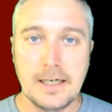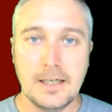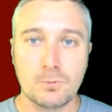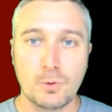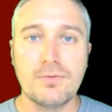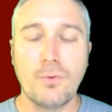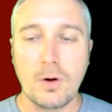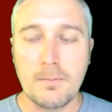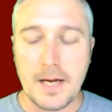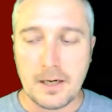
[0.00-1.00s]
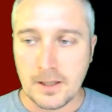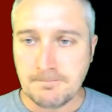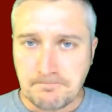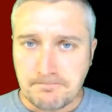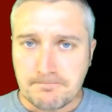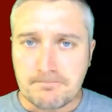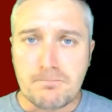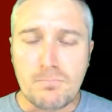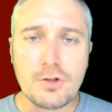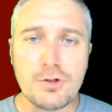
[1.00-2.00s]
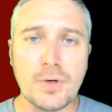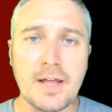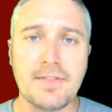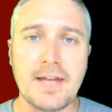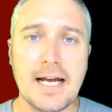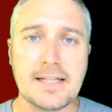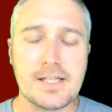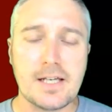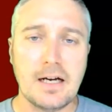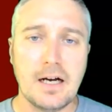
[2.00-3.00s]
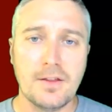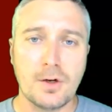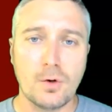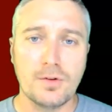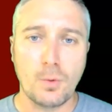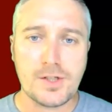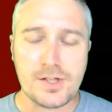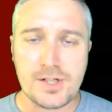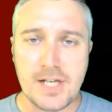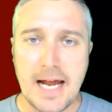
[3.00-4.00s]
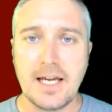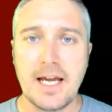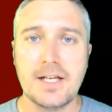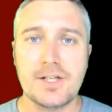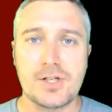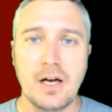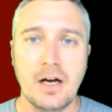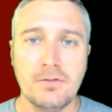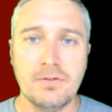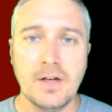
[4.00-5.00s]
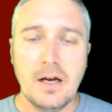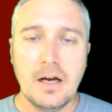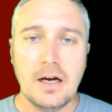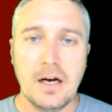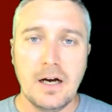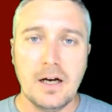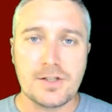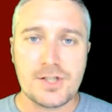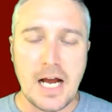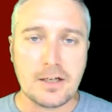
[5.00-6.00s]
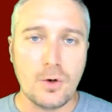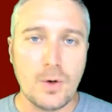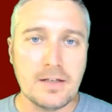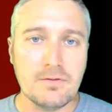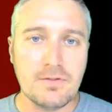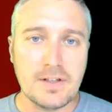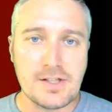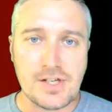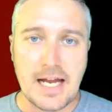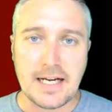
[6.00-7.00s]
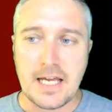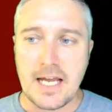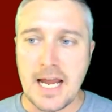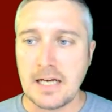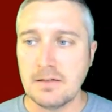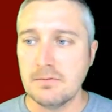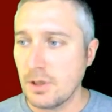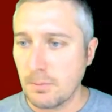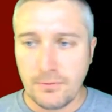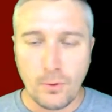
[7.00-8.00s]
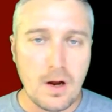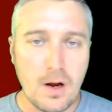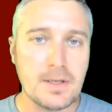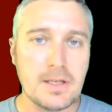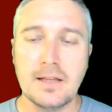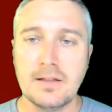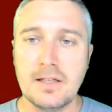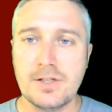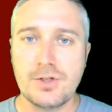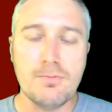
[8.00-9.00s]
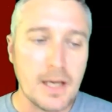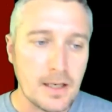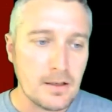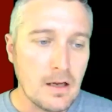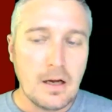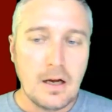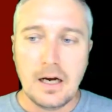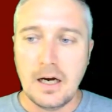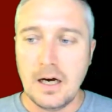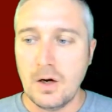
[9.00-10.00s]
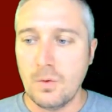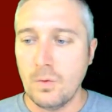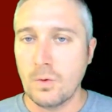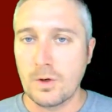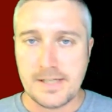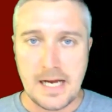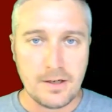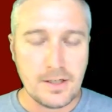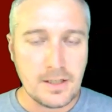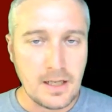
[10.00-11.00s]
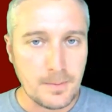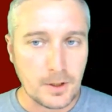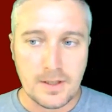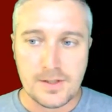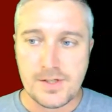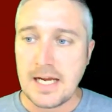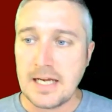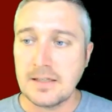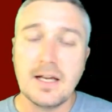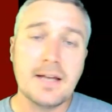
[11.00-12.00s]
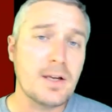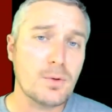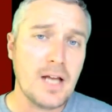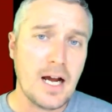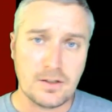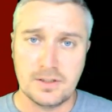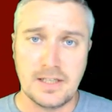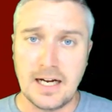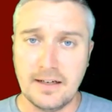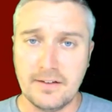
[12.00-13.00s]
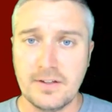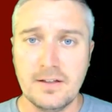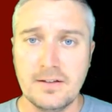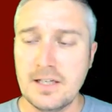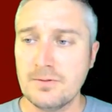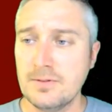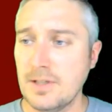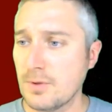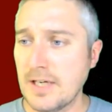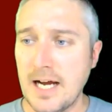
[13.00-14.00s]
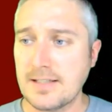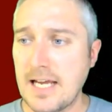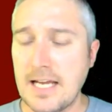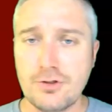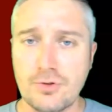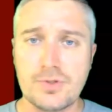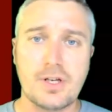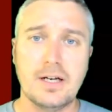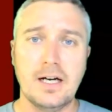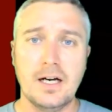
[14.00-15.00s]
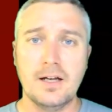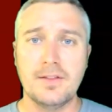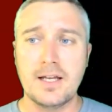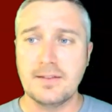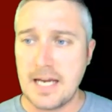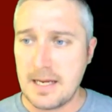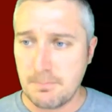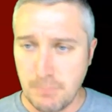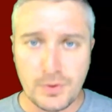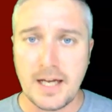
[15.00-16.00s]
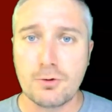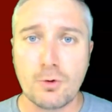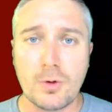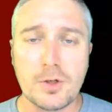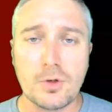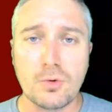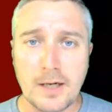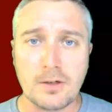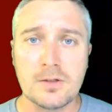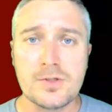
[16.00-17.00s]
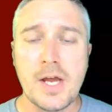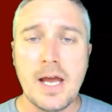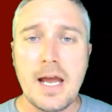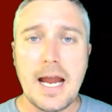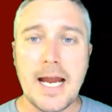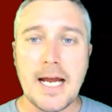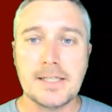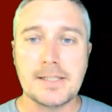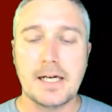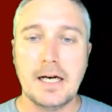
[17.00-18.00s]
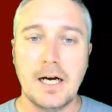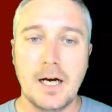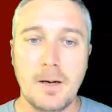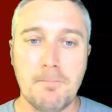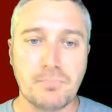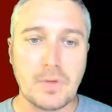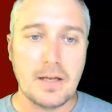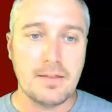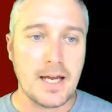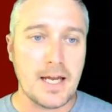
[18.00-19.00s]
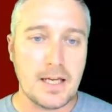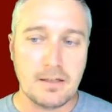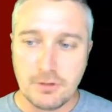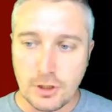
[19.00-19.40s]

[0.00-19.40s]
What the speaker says: Reform era unit that there was a sad case of Sacco and Vanzetti. And, before I begin, these two men were Italian immigrants, and they were not good guys. They were not angels. They both had criminal records, and they,